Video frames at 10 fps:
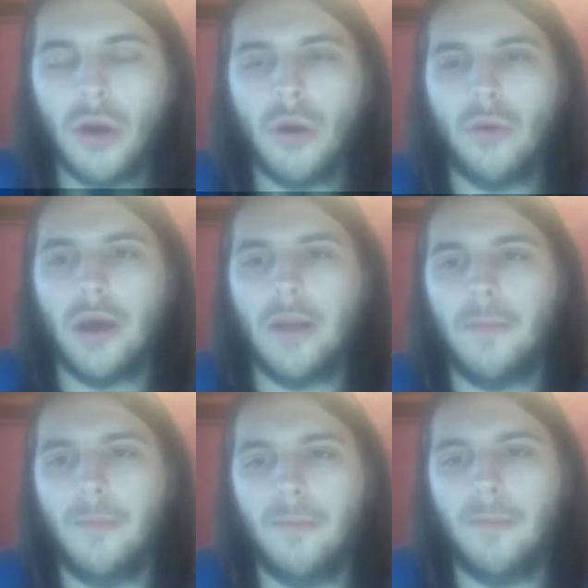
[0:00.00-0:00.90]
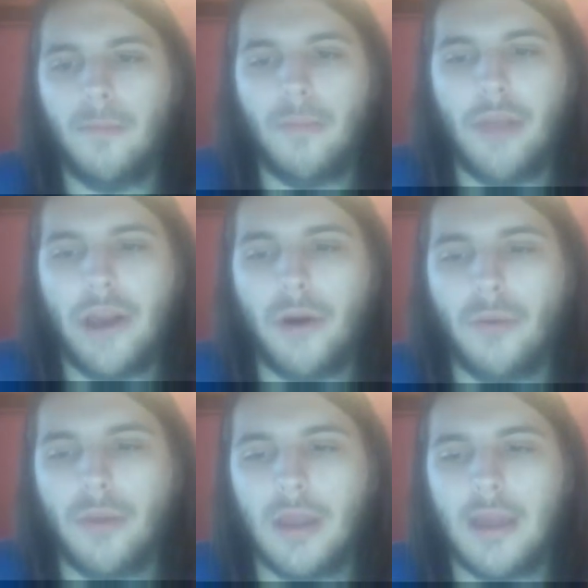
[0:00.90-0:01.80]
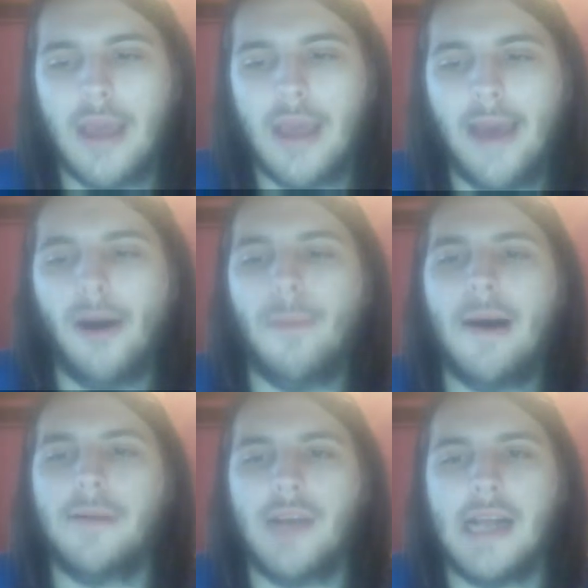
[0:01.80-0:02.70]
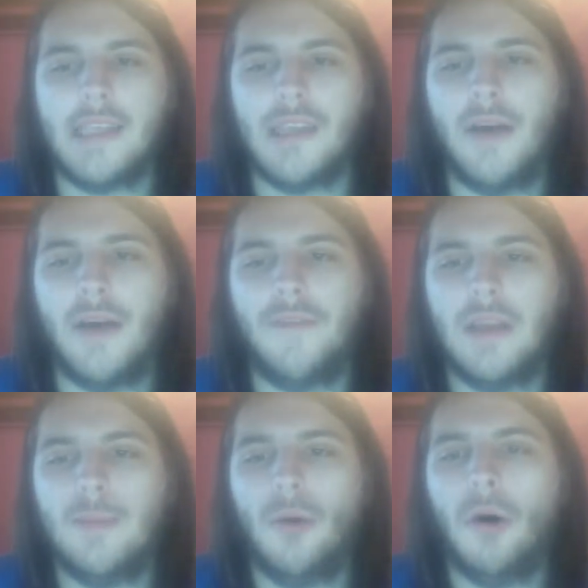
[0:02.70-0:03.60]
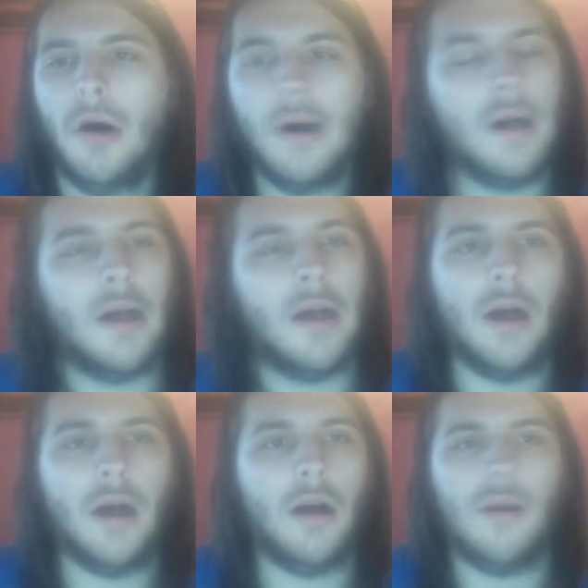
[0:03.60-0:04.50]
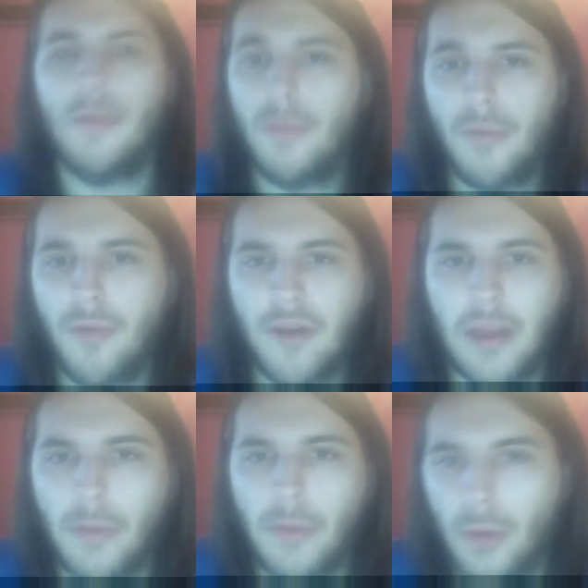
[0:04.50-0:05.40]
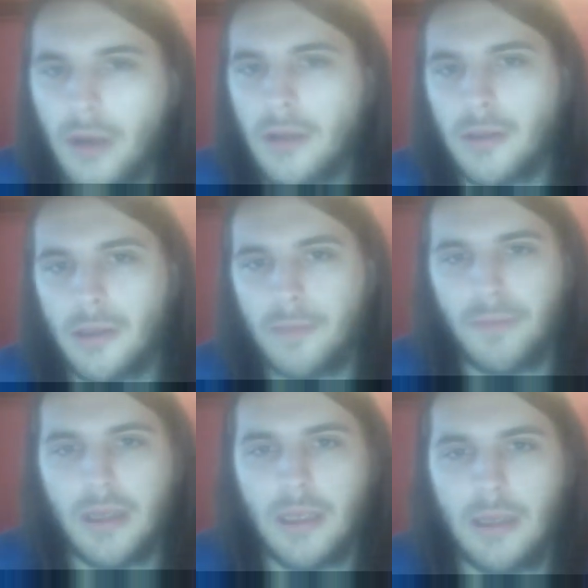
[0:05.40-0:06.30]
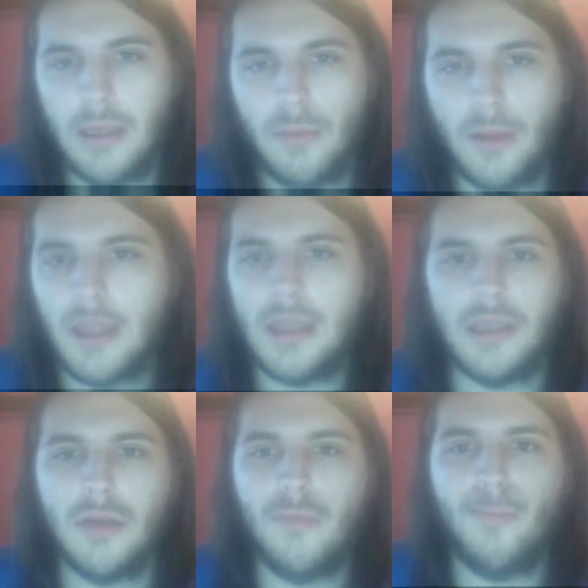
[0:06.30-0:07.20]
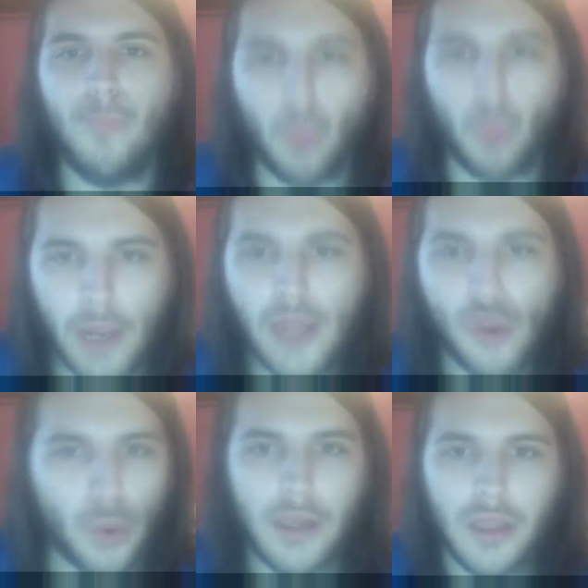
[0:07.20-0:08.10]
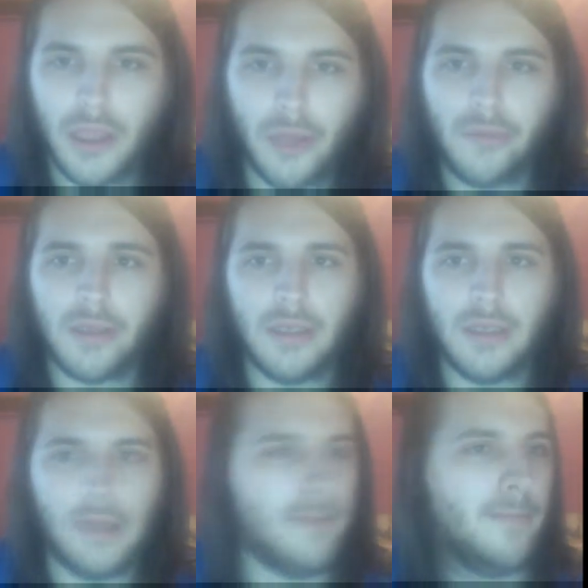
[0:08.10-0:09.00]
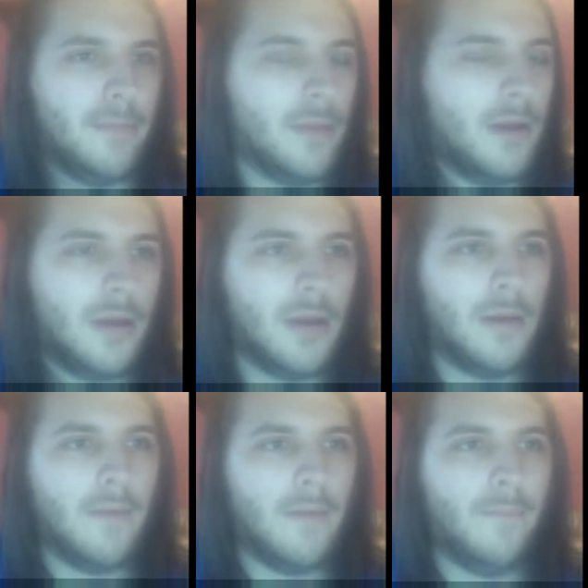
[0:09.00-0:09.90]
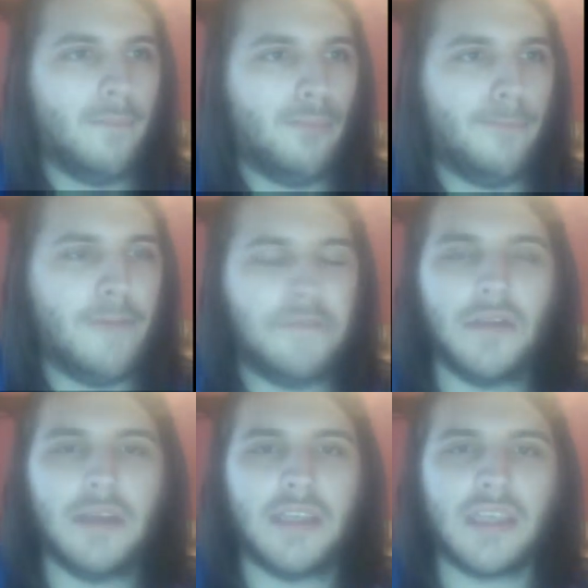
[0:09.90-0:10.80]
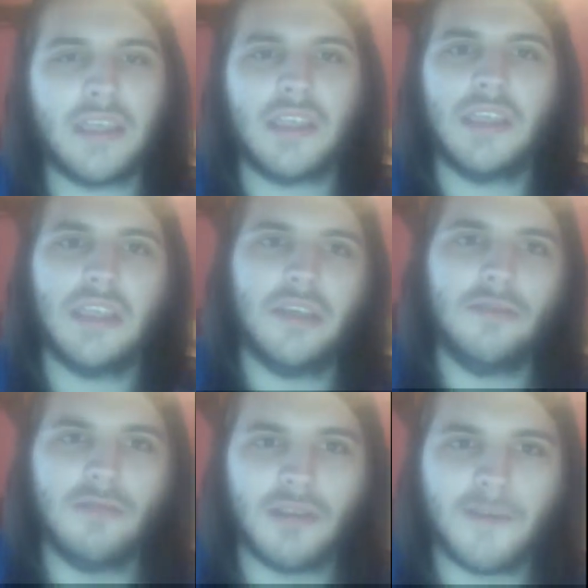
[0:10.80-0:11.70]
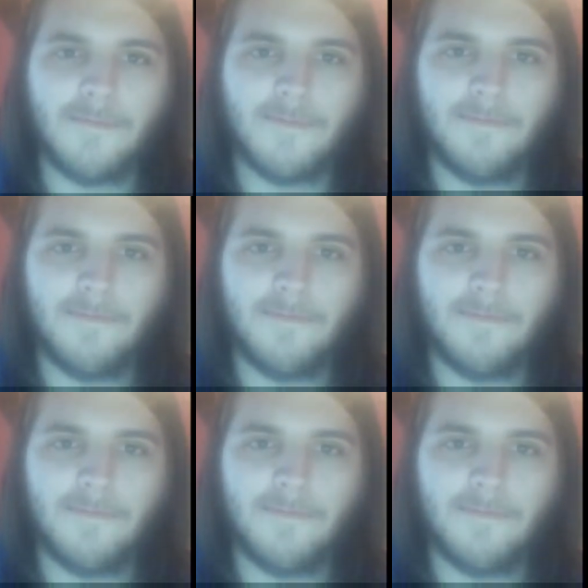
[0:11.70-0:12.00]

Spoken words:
when they don't really care about that stuff anymore, that they wouldn't be willing to rejoin the Union in 50, 60 years.